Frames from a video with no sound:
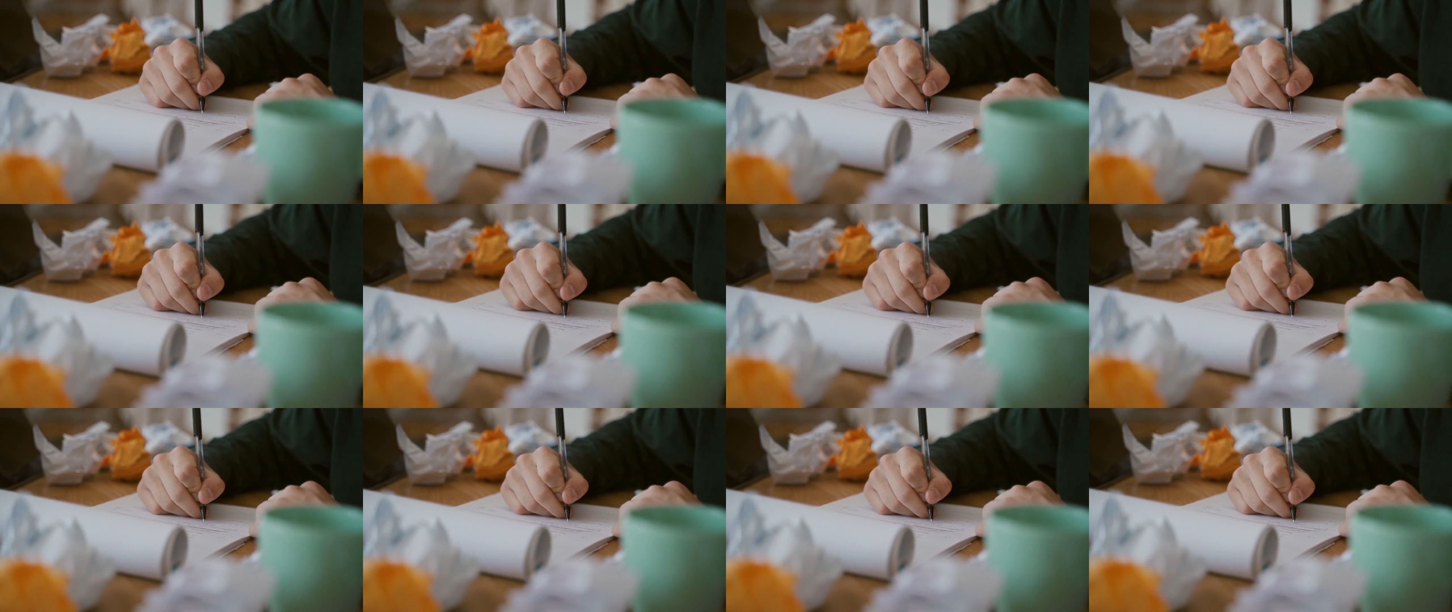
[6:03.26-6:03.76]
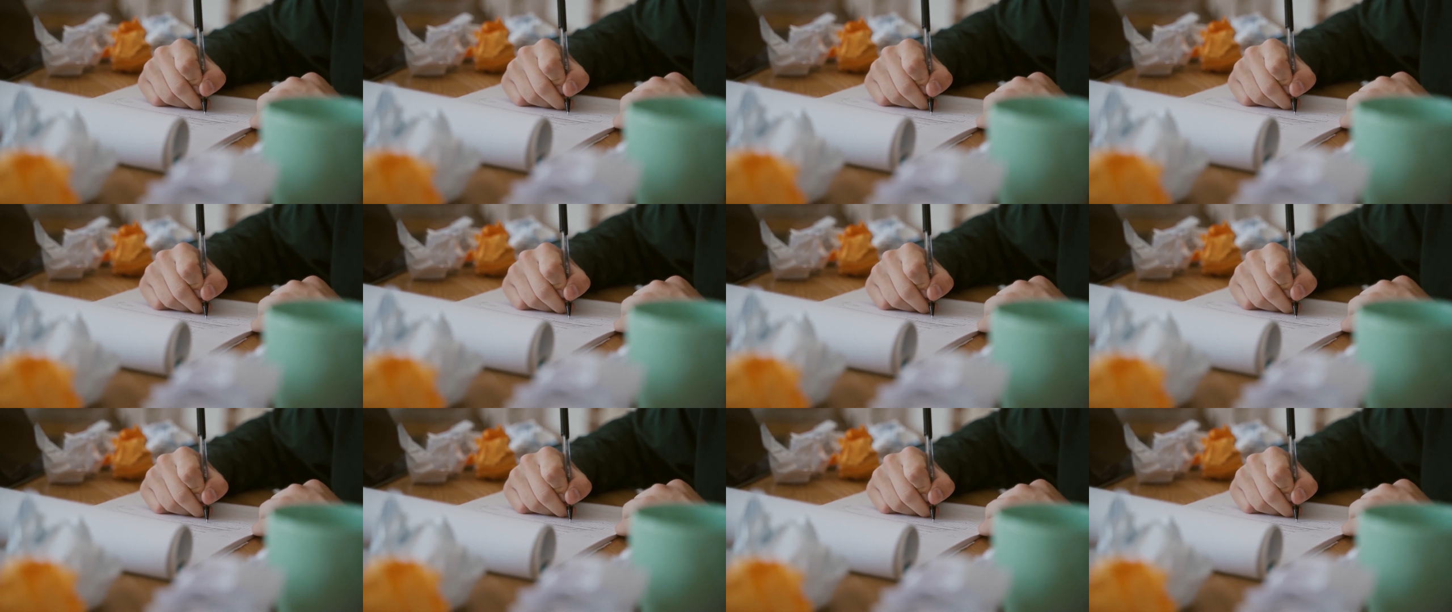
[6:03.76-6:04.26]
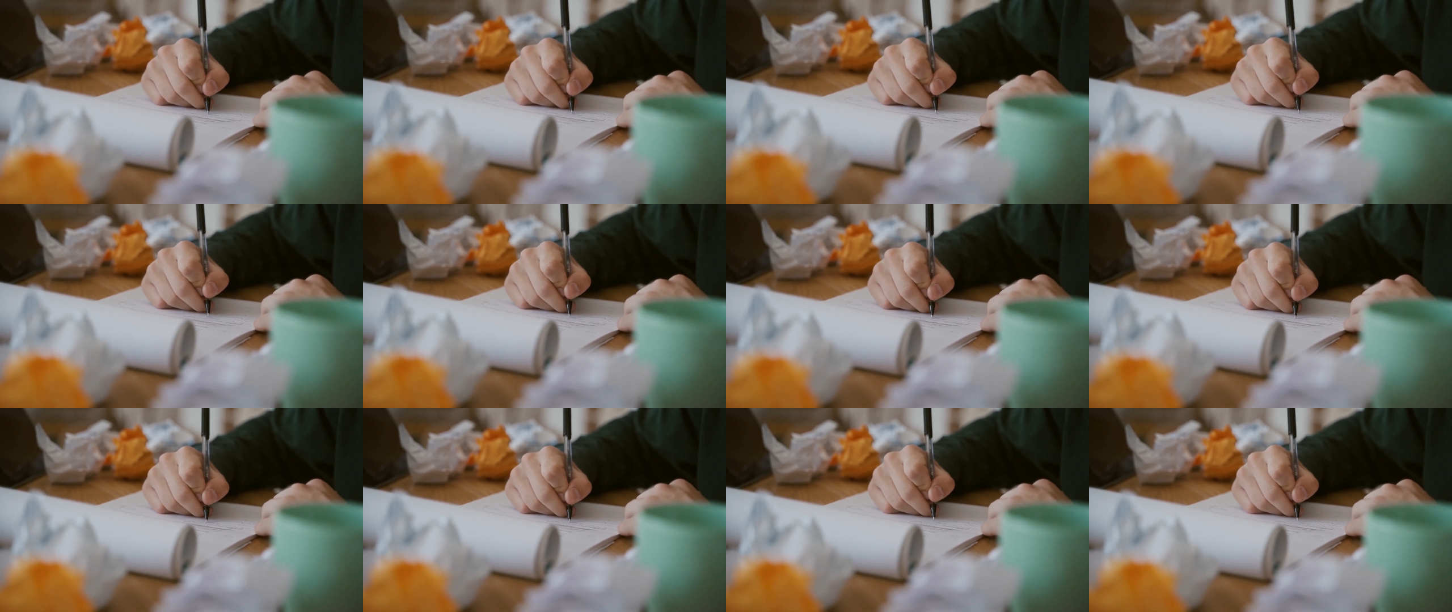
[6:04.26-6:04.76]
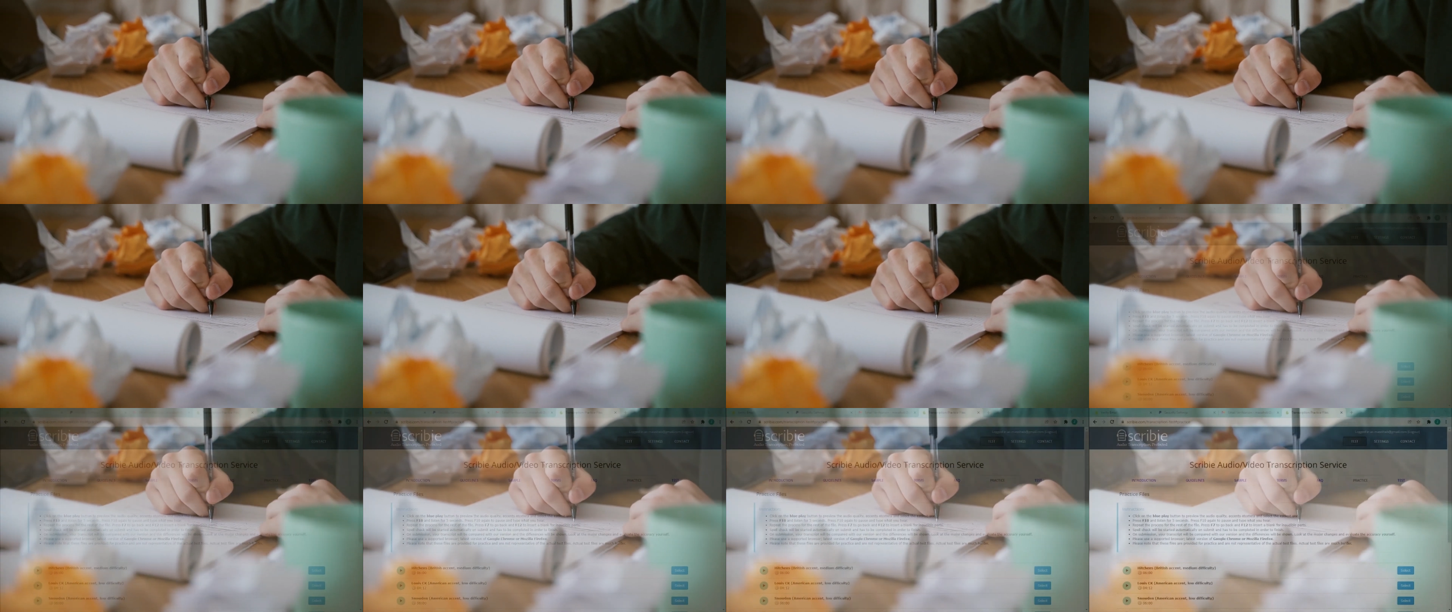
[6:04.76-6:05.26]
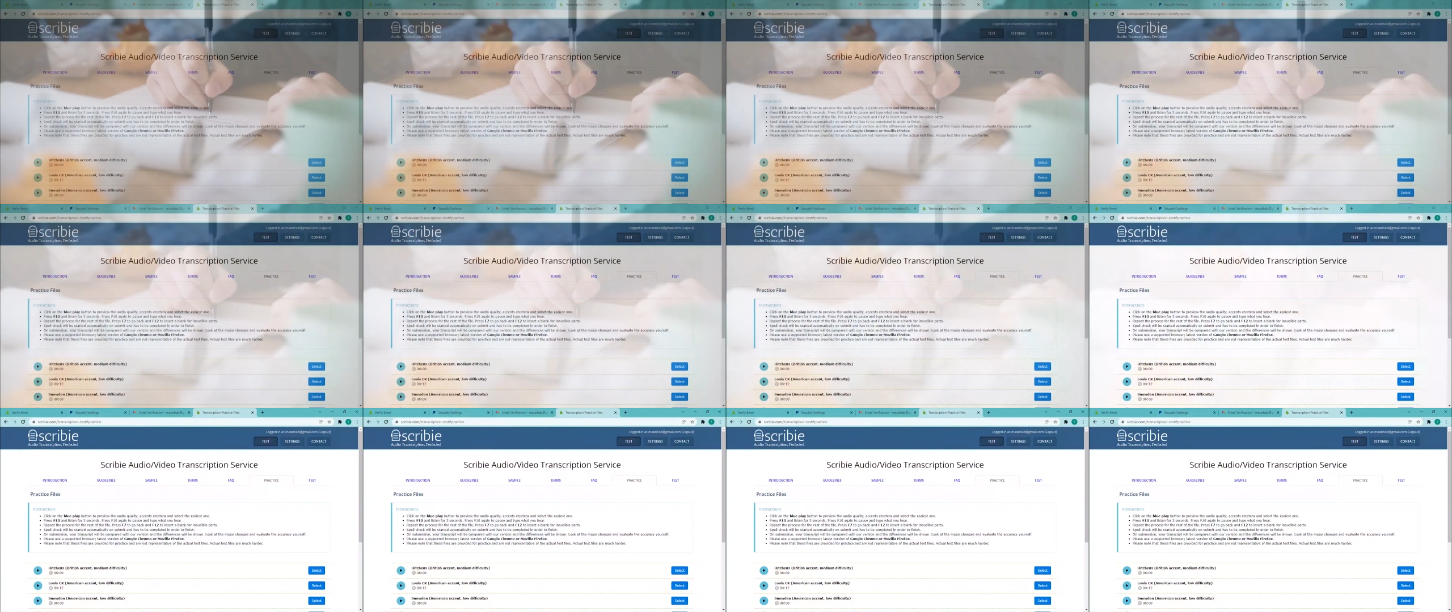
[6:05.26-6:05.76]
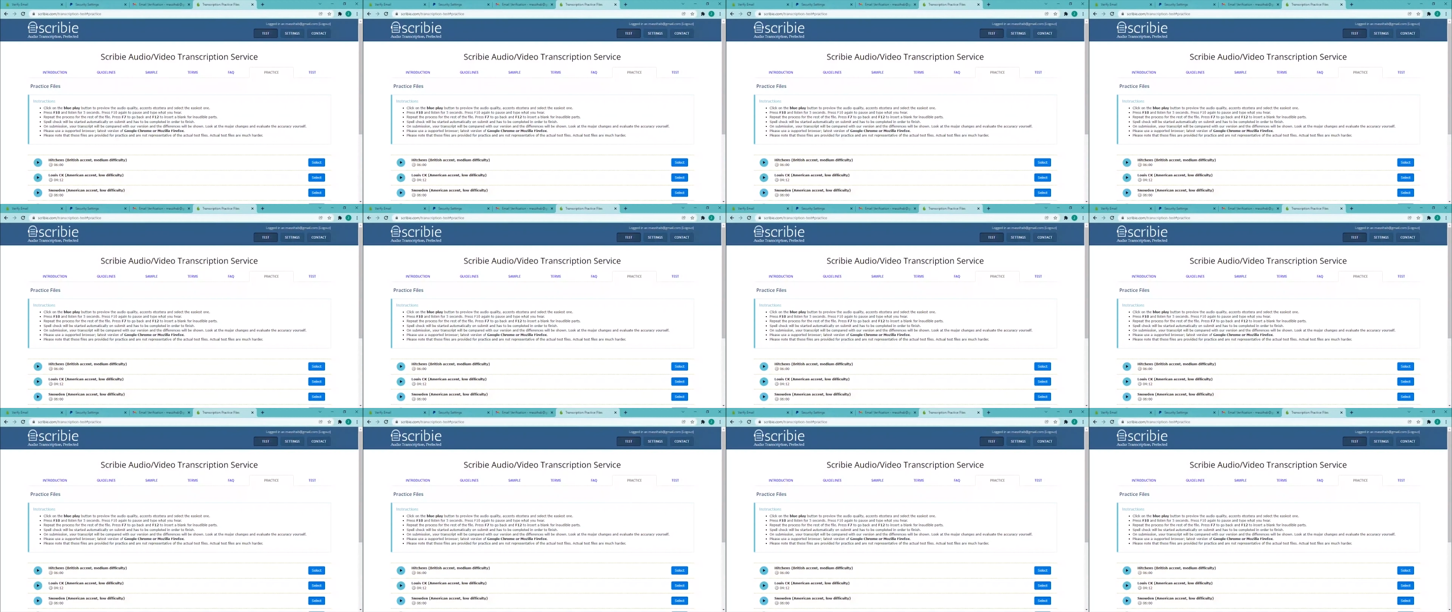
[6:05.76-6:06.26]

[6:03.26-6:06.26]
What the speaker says: Nobody's mouth can be seen.